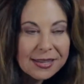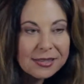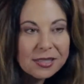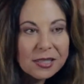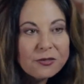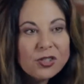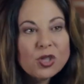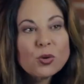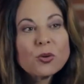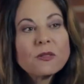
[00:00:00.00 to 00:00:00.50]
as
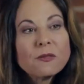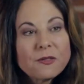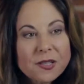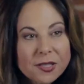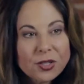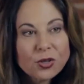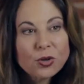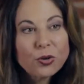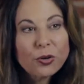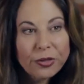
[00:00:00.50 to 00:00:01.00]
if to a
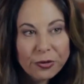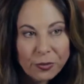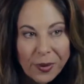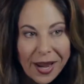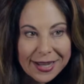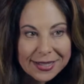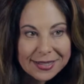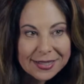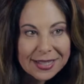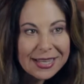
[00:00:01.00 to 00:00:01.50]
physical
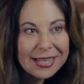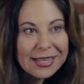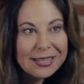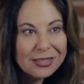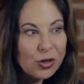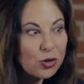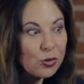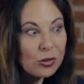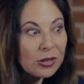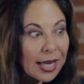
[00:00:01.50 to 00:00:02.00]
threat.
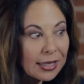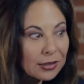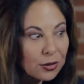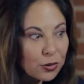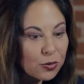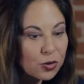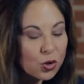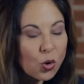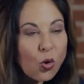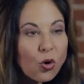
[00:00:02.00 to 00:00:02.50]
So you let
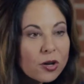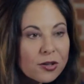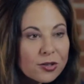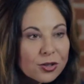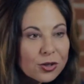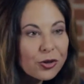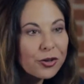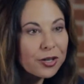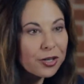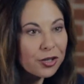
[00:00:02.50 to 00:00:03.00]
loose
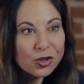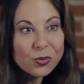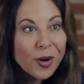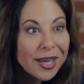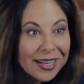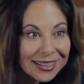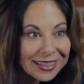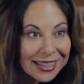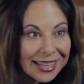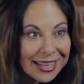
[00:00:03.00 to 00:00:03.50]
cortisol and
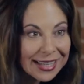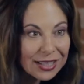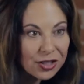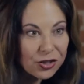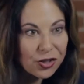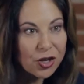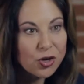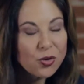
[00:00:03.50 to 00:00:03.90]
adrenaline,